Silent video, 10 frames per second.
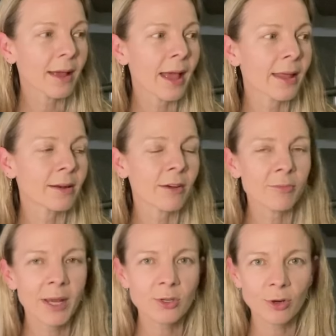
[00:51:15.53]
And I've
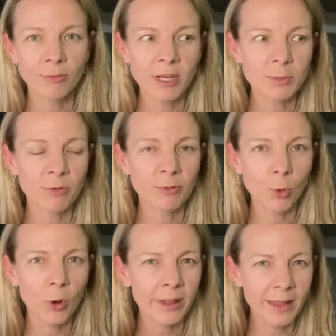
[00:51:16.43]
made dotted rays
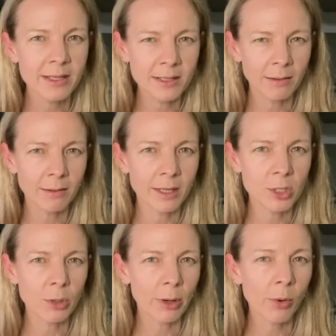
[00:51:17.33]
before, and that's the other thing
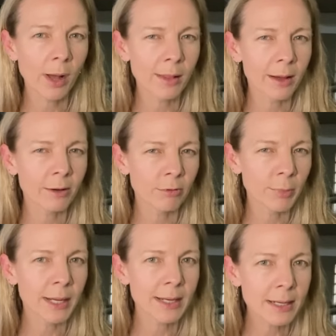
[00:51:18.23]
too. I quite like a
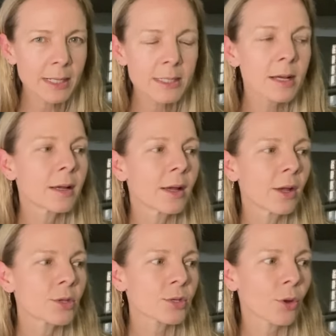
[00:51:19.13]
repeat knit.
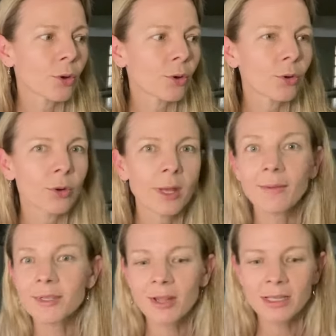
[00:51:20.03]
So
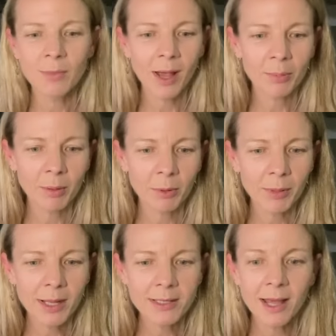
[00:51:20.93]
yep, so that's my upcoming
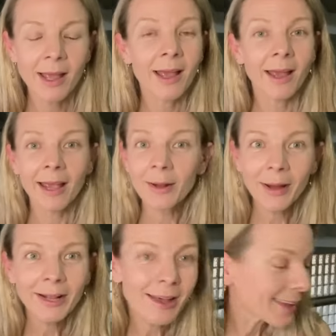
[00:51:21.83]
plans.
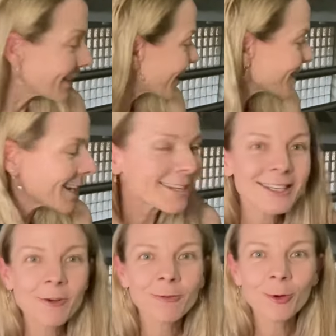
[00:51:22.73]
Anyway, I think that's
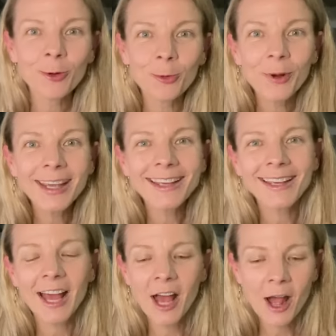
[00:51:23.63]
it for the
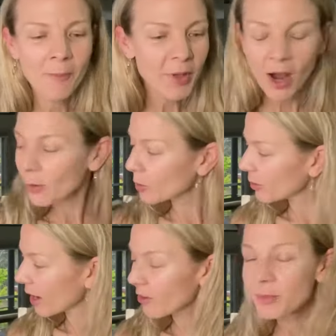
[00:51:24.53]
week. I
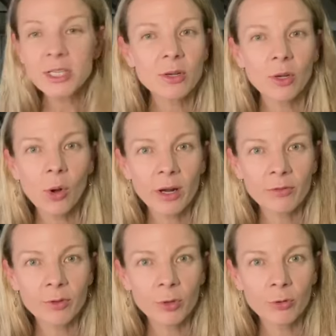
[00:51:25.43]
have been doing quite a
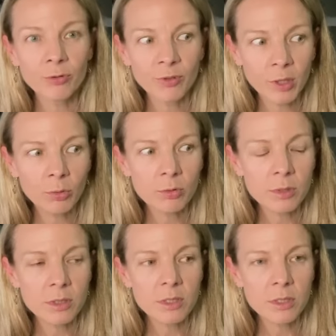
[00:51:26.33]
few field
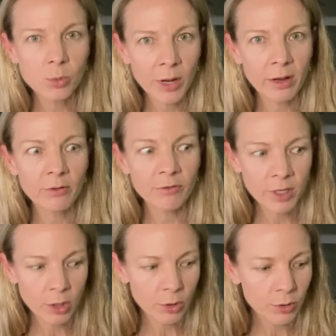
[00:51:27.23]
sweater
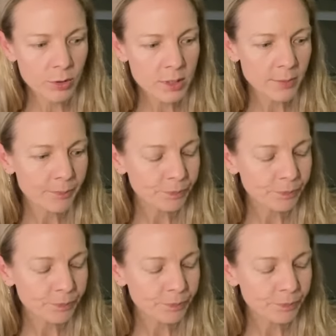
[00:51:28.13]
videos.